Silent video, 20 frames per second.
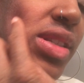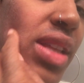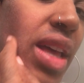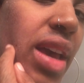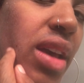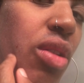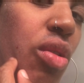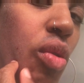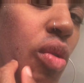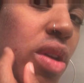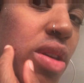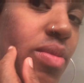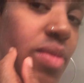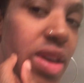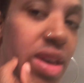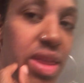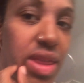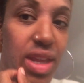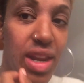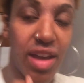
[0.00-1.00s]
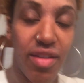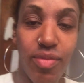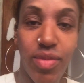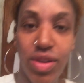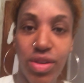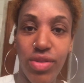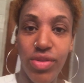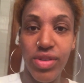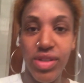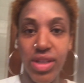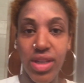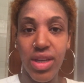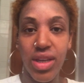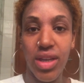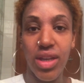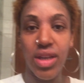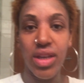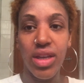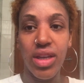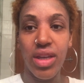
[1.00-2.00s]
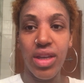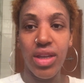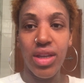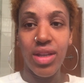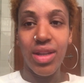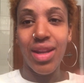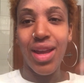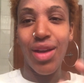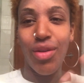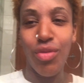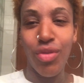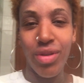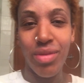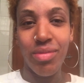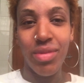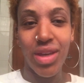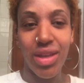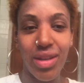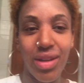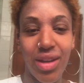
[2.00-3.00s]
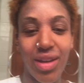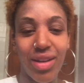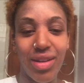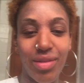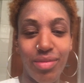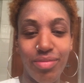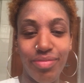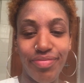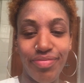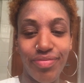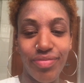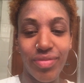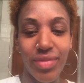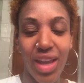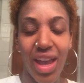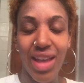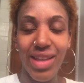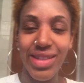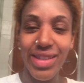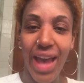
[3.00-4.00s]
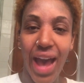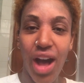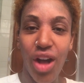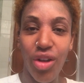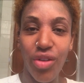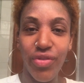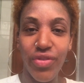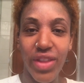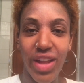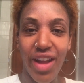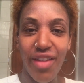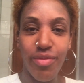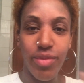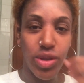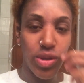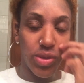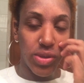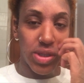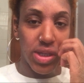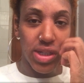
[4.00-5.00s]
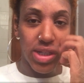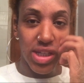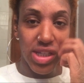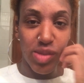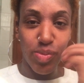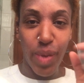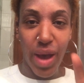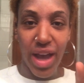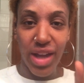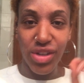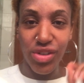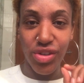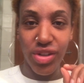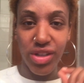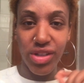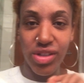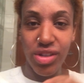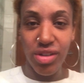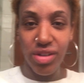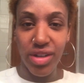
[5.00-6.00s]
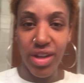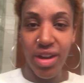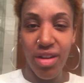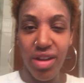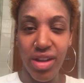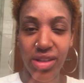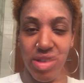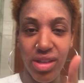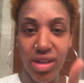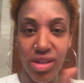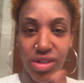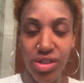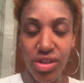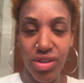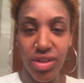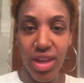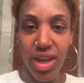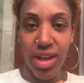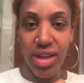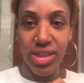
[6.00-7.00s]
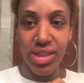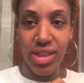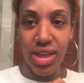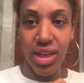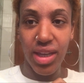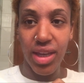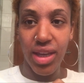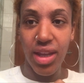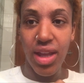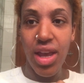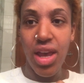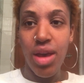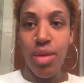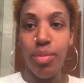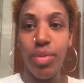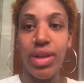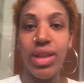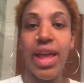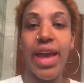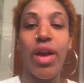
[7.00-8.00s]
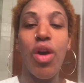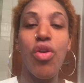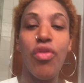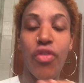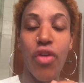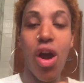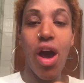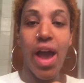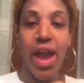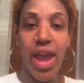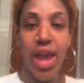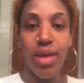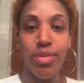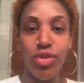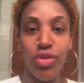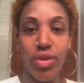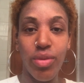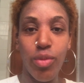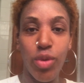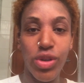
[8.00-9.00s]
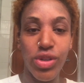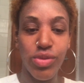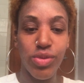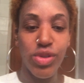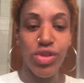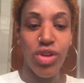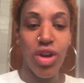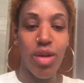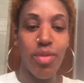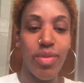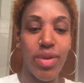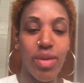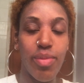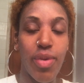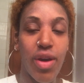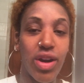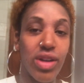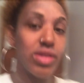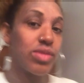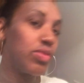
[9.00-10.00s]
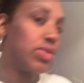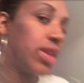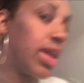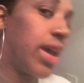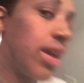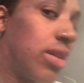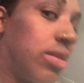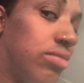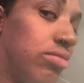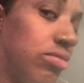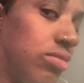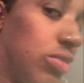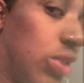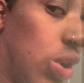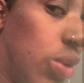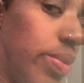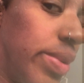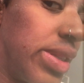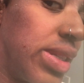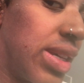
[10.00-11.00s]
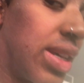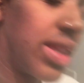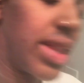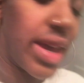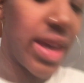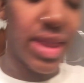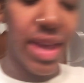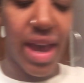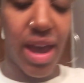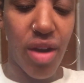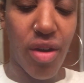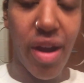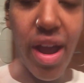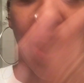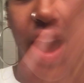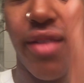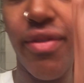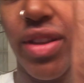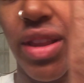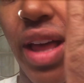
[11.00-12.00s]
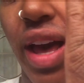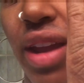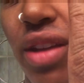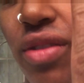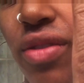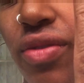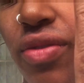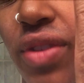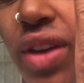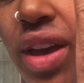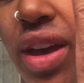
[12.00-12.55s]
like ointment that I've been using, not ointment, a salve that I've been using to spot treat certain areas, and I'll show you that in a second. But like overall, I am doing moisture withdrawal, but parts with like open skin like that, or I have a lot of,